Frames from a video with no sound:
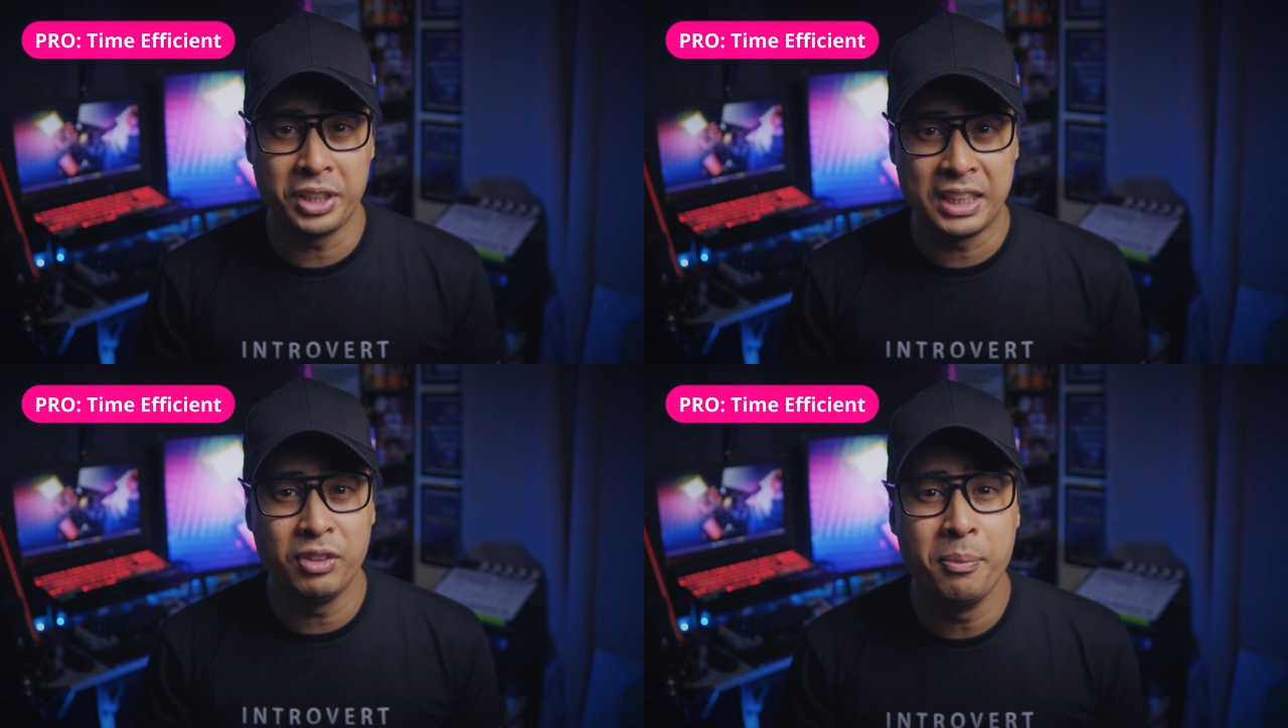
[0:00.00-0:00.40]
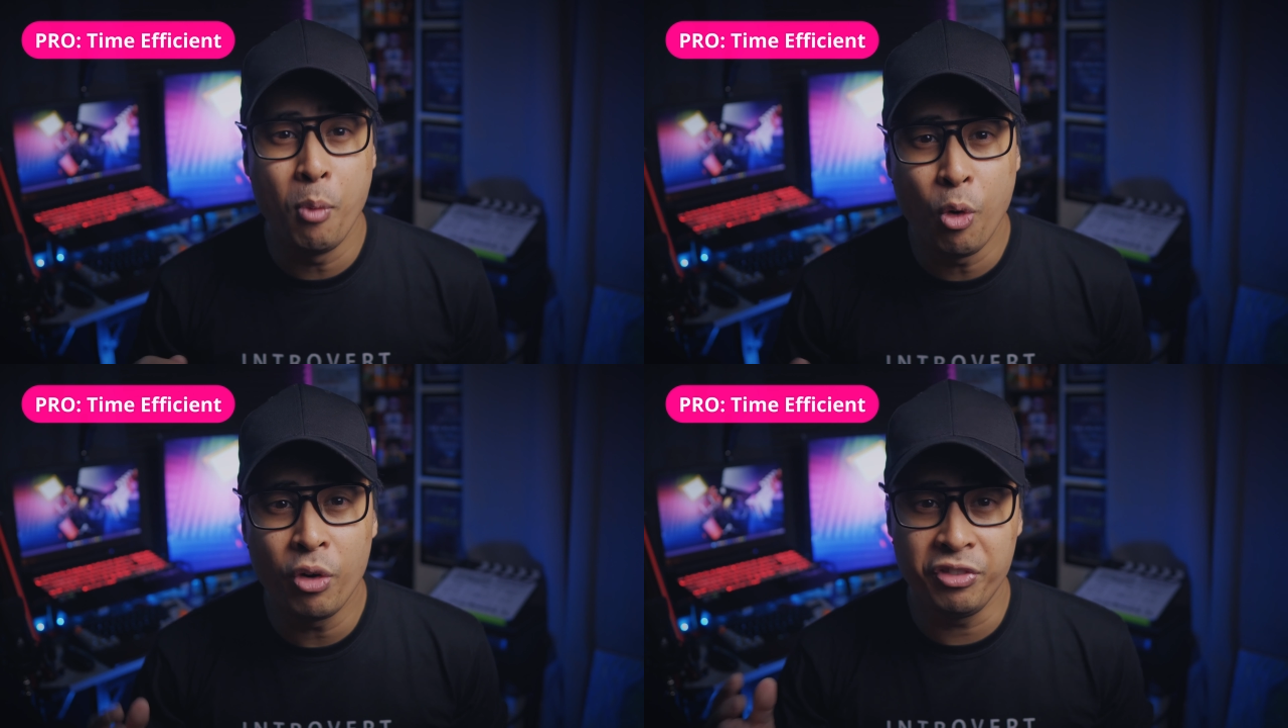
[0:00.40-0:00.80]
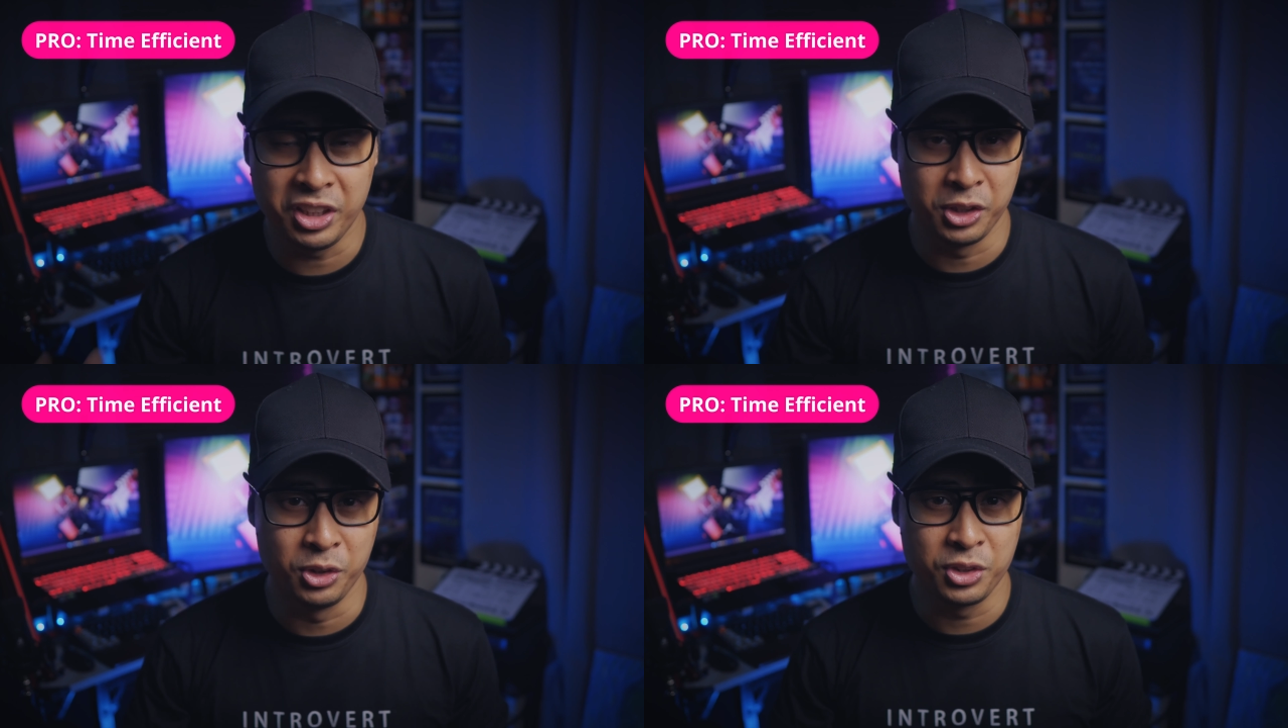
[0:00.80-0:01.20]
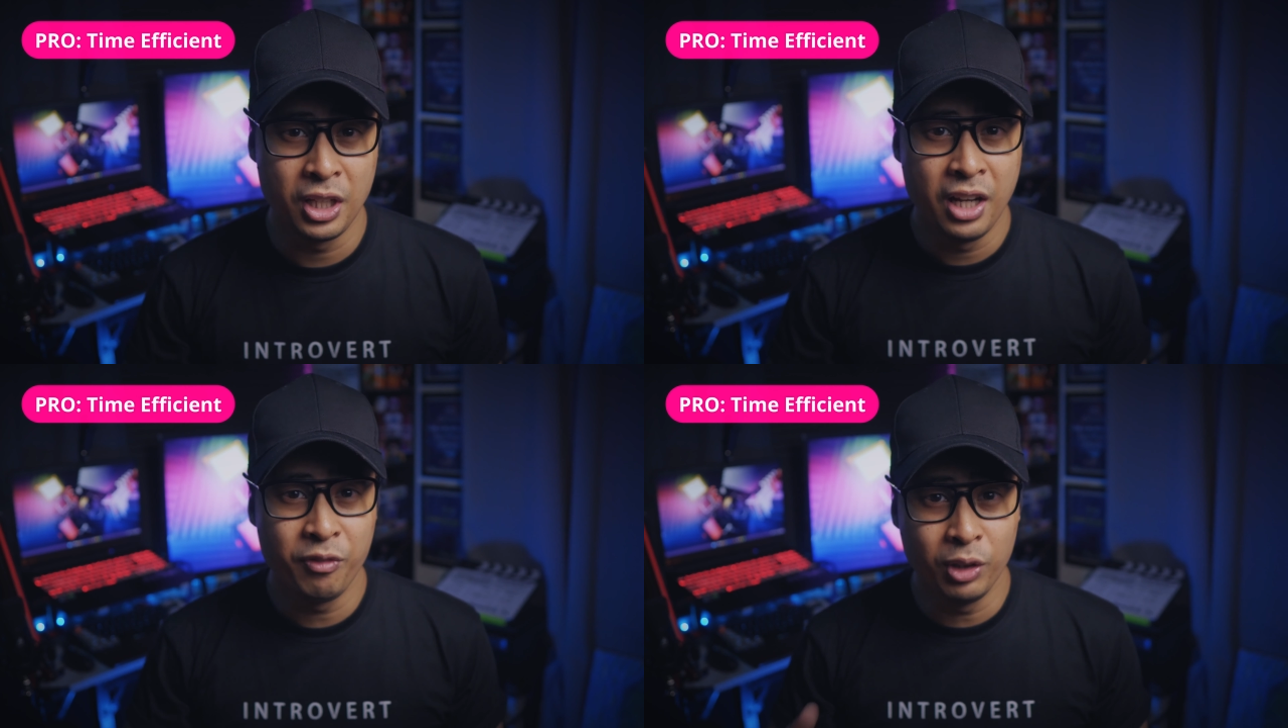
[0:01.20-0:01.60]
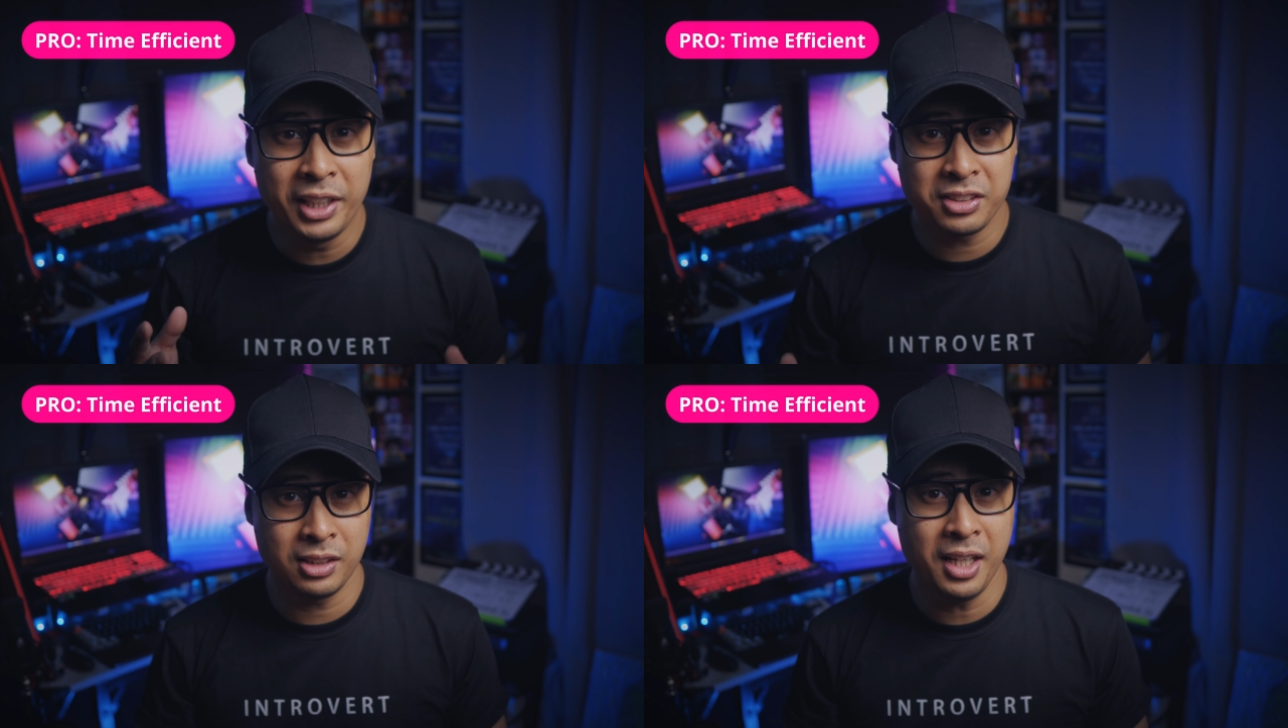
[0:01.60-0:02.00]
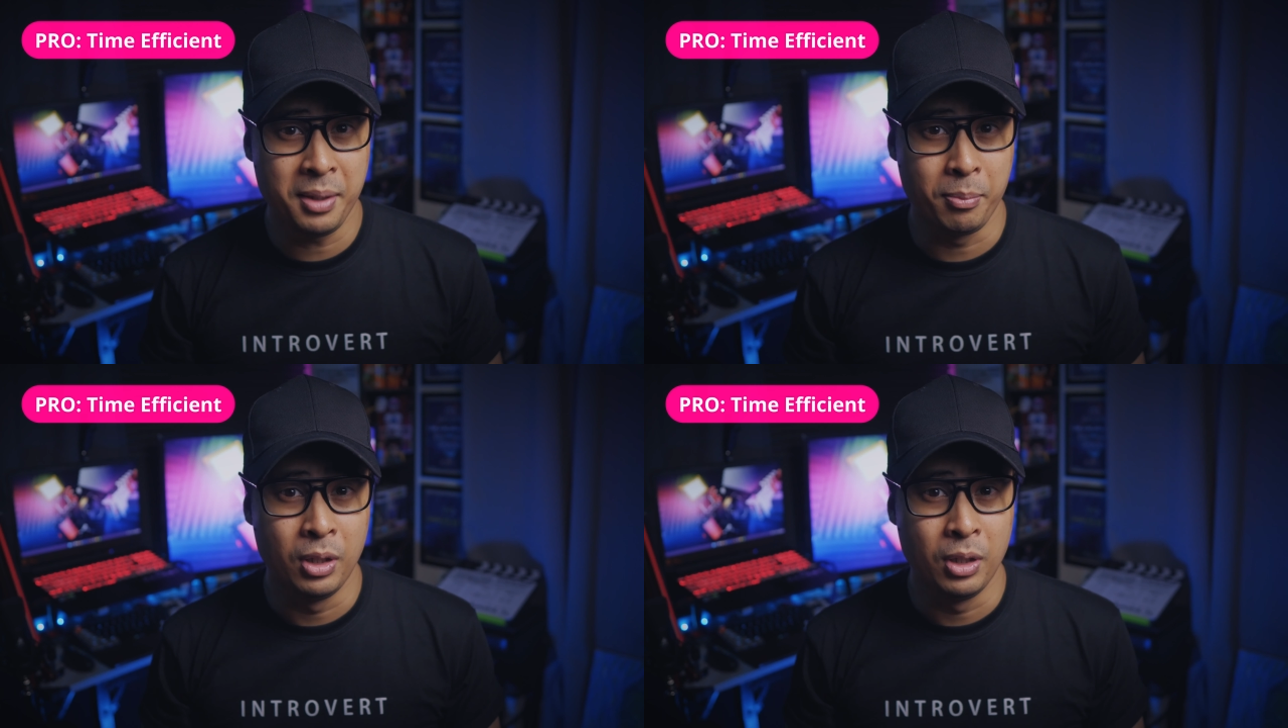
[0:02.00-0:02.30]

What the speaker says: even more videos for less time,